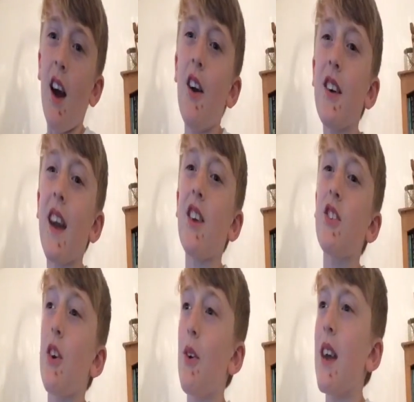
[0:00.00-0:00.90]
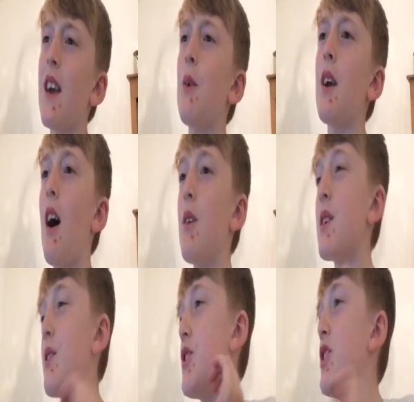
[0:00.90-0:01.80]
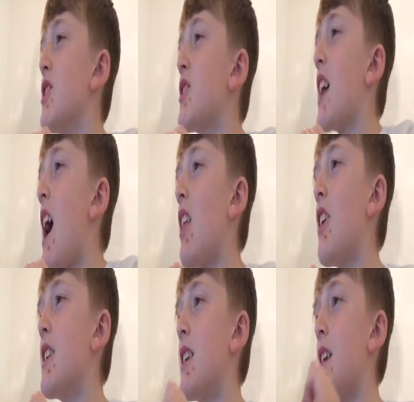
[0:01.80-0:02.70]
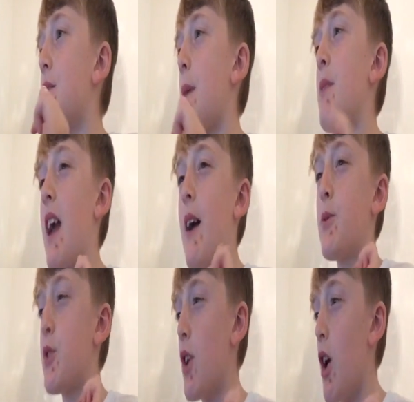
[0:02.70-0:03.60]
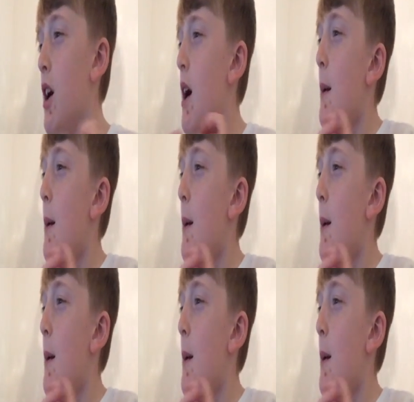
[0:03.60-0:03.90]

Okay, so here we are. We've just downloaded it from the App Store,